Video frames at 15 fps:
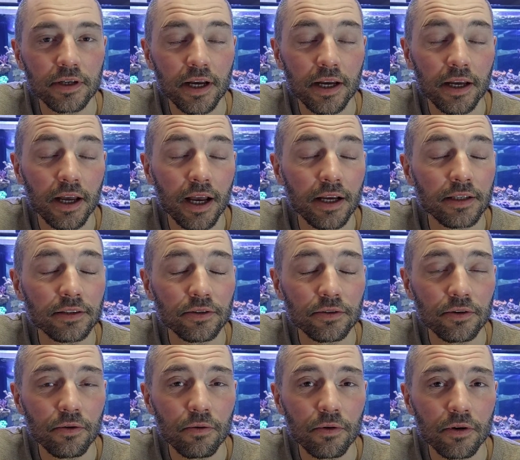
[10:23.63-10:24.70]
I enjoy
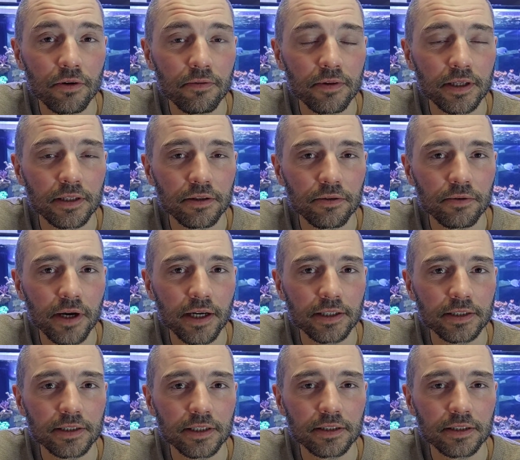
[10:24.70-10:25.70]
all of the interactions.